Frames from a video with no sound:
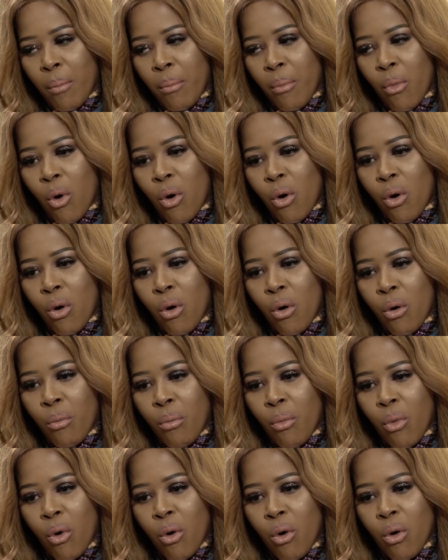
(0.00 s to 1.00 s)
Mo
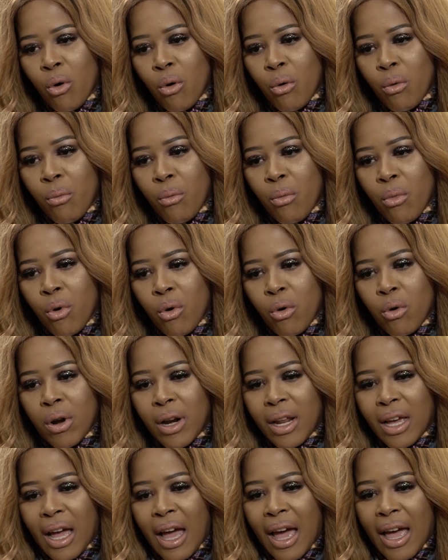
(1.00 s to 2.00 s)

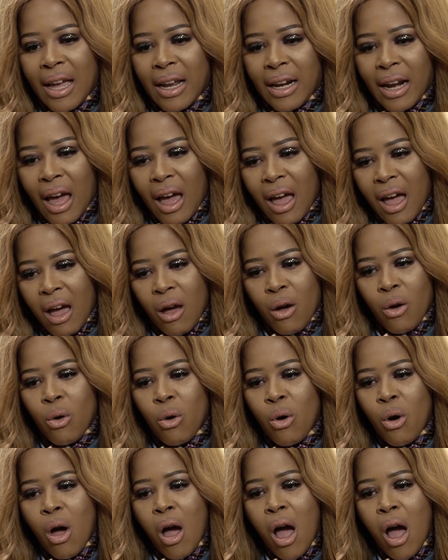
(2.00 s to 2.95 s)
lekhang la gago.